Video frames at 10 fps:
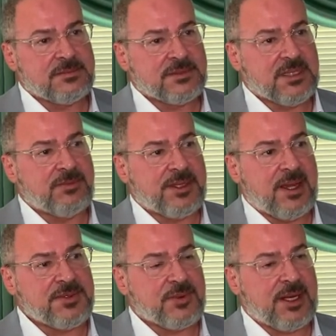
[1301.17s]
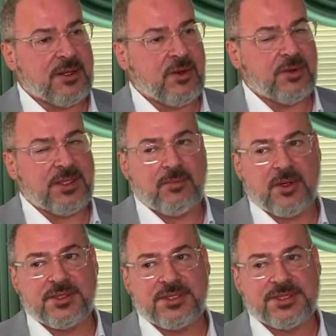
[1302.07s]
Sometimes when I call the
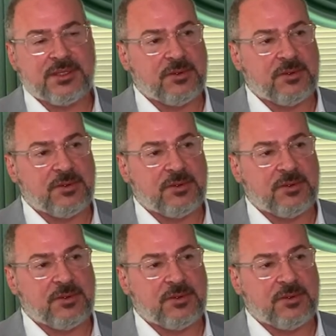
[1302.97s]
emergency